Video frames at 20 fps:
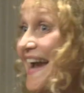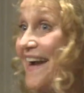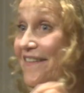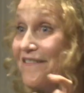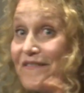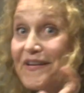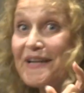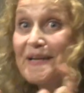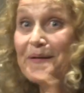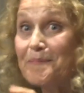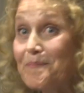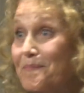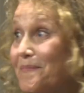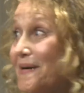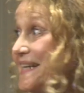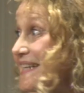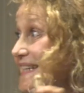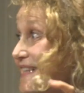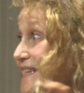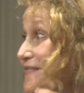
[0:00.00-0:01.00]

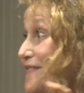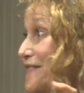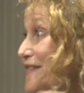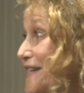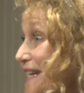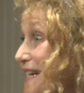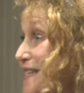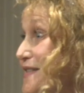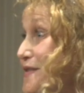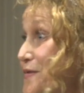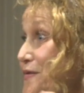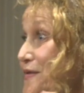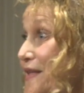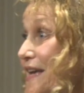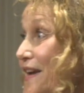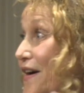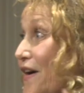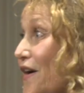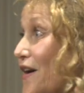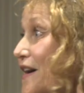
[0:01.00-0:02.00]
Everybody forgets who
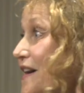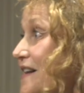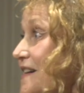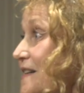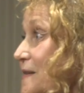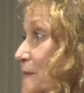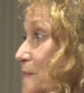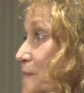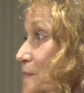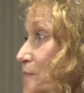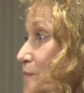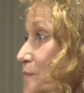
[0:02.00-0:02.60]
they are.